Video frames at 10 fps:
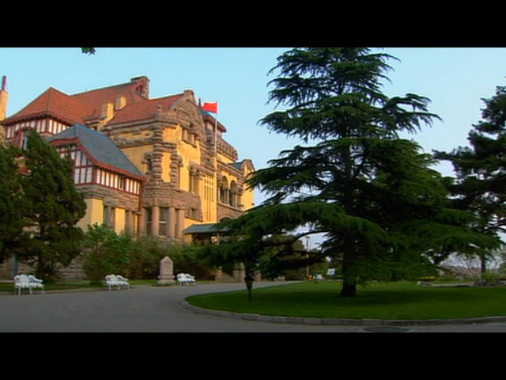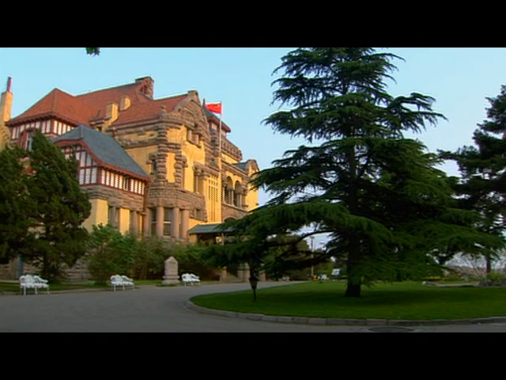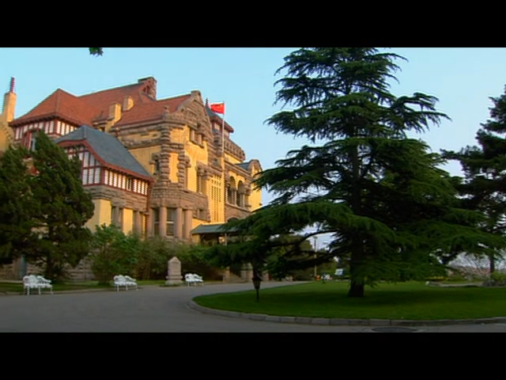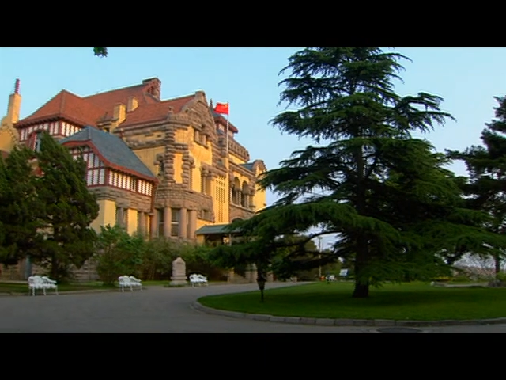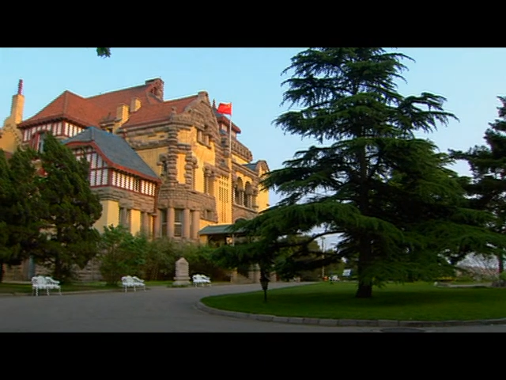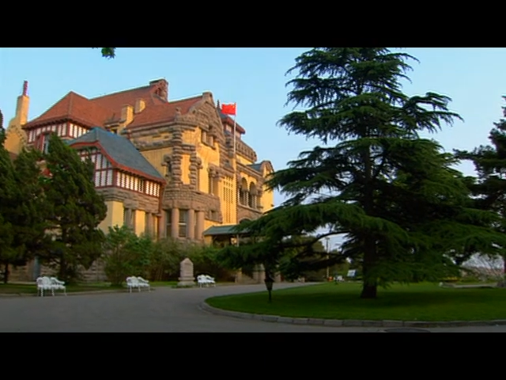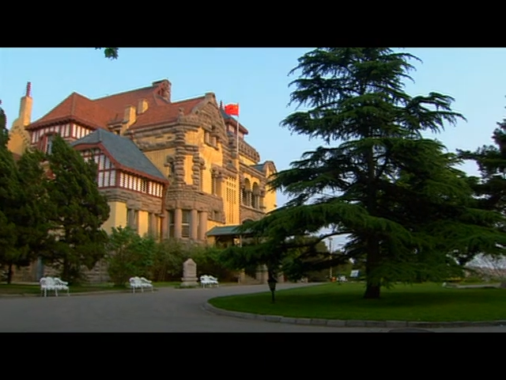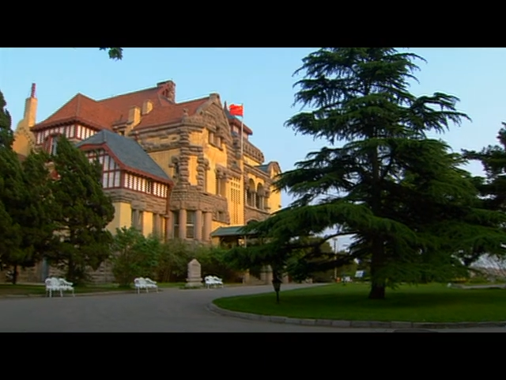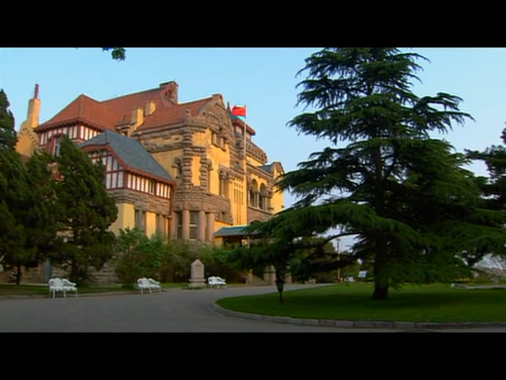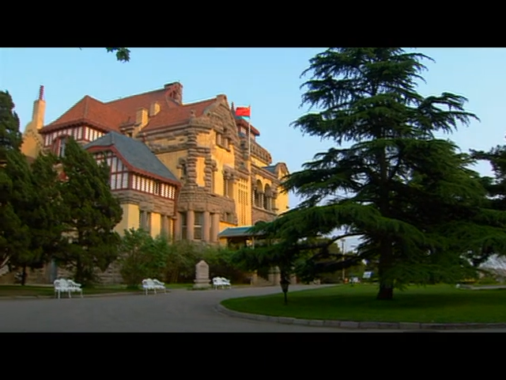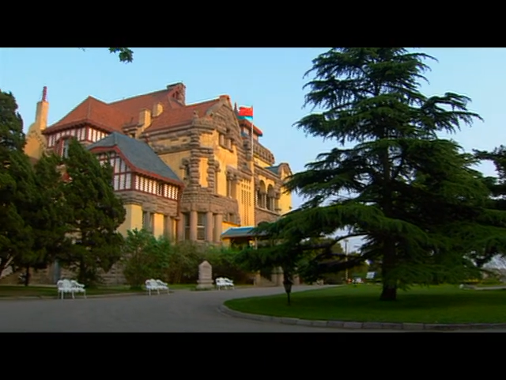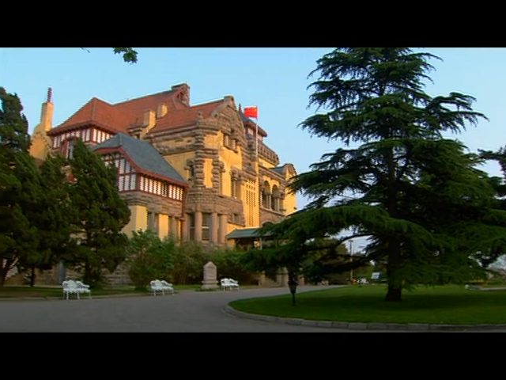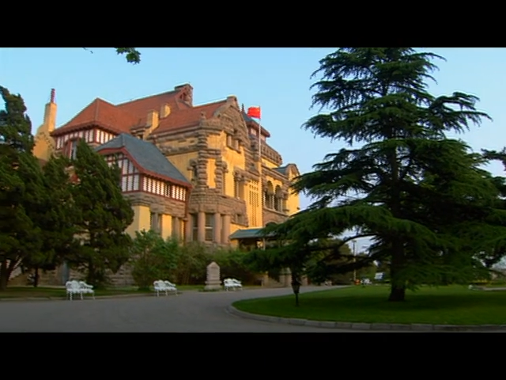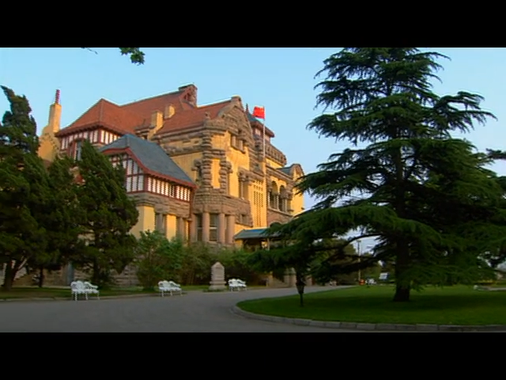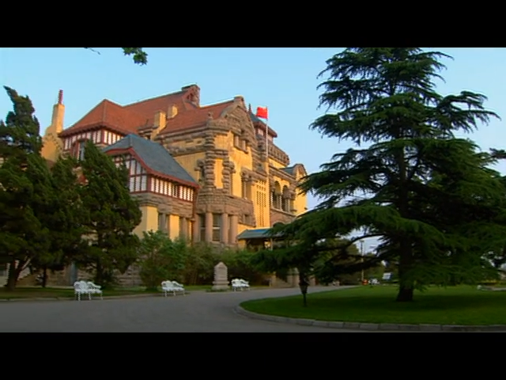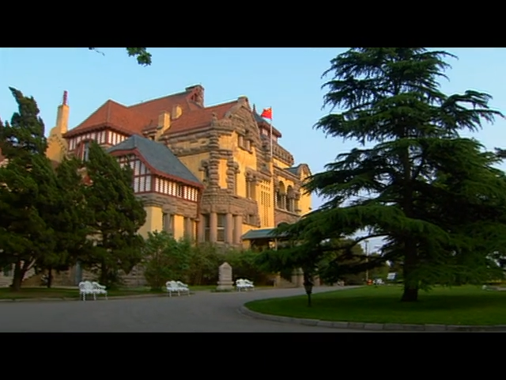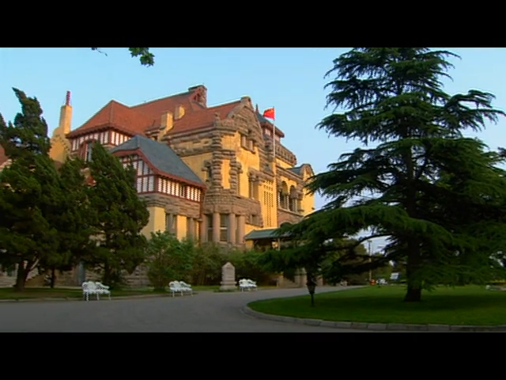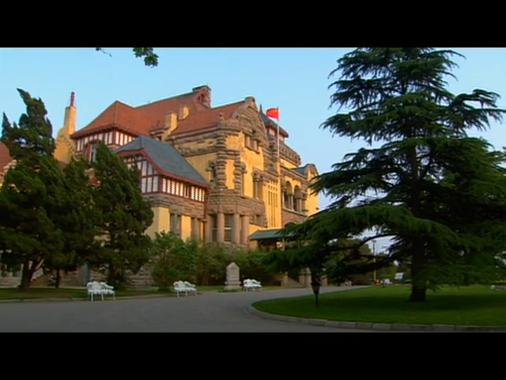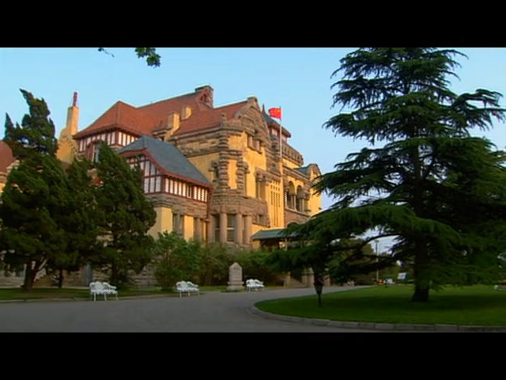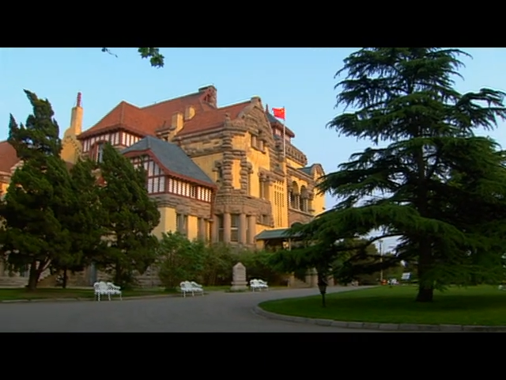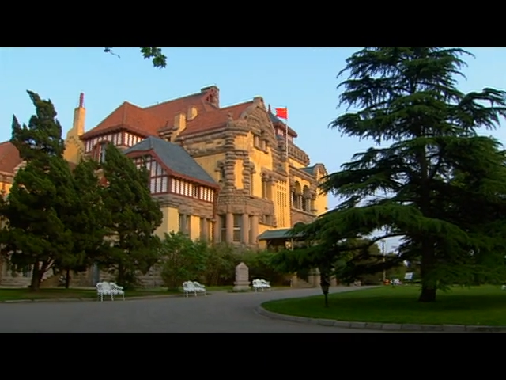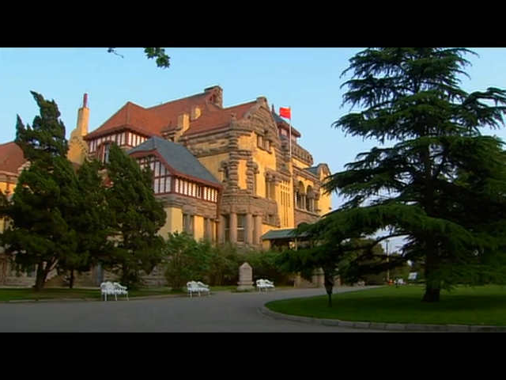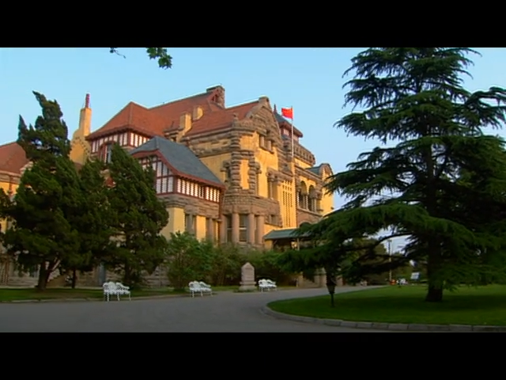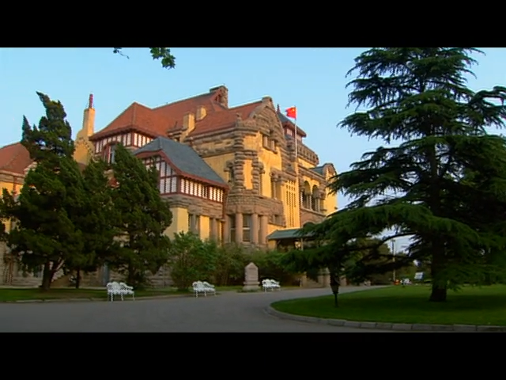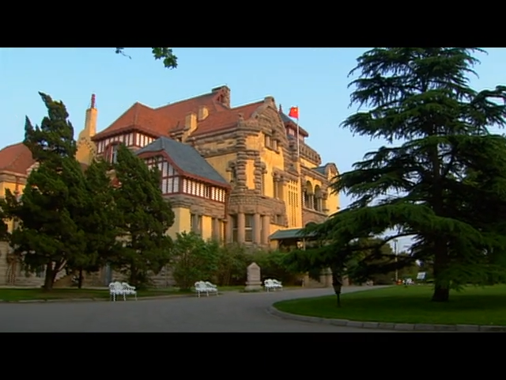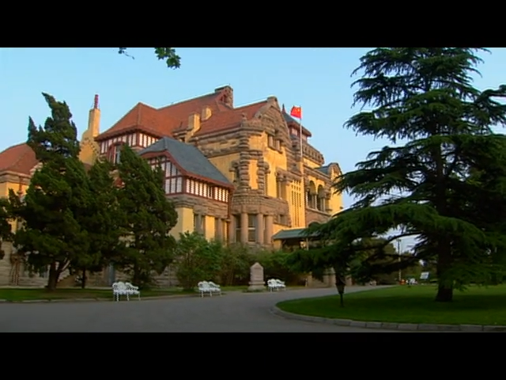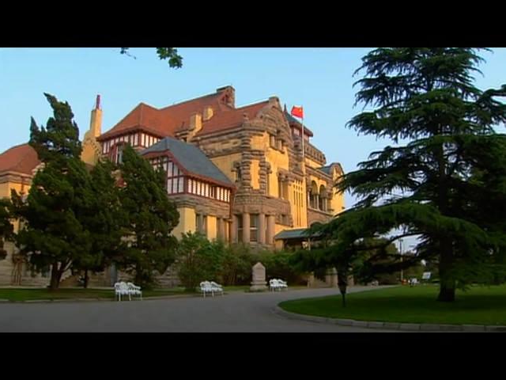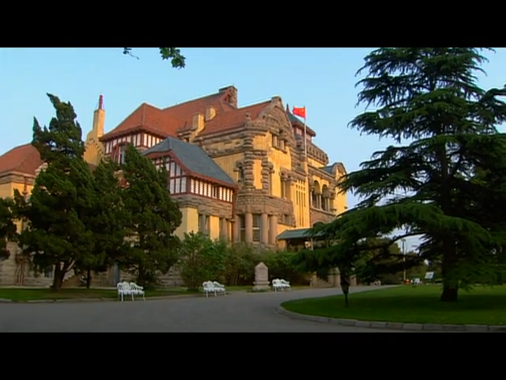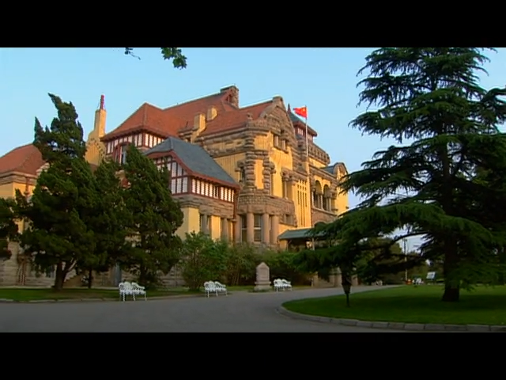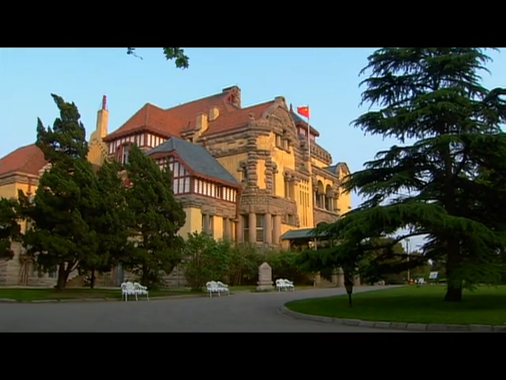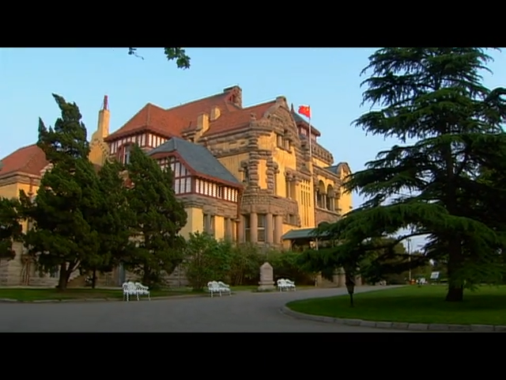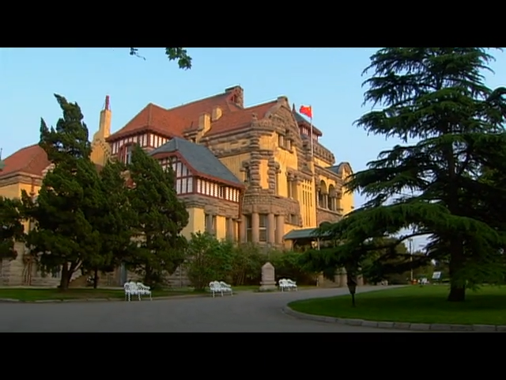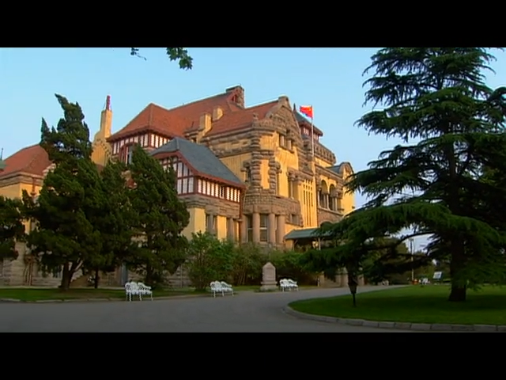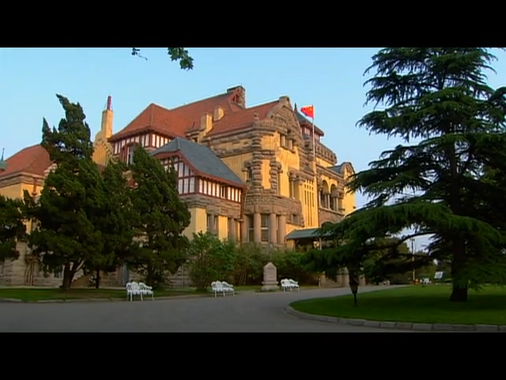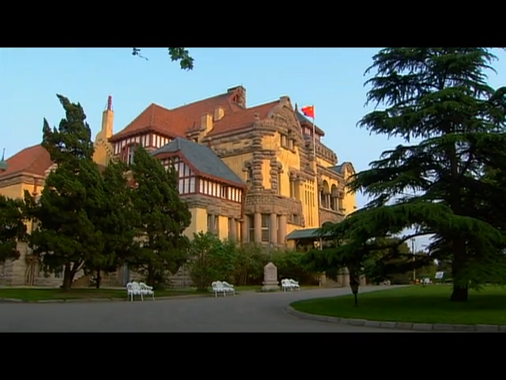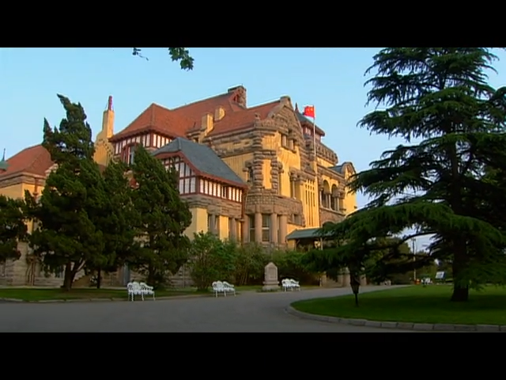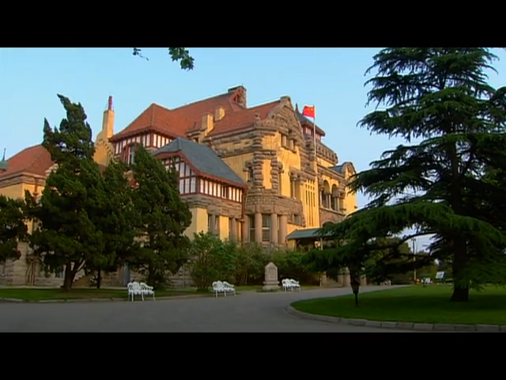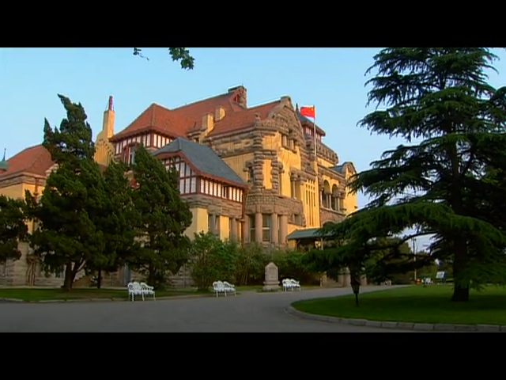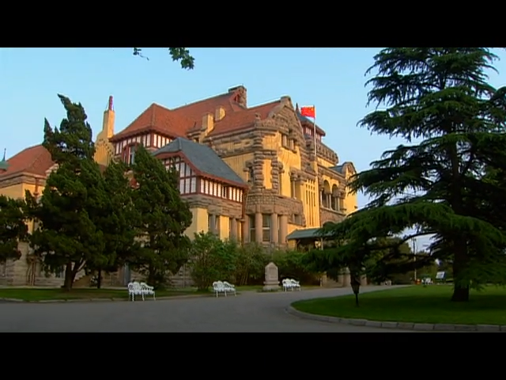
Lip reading: (no speaker visible)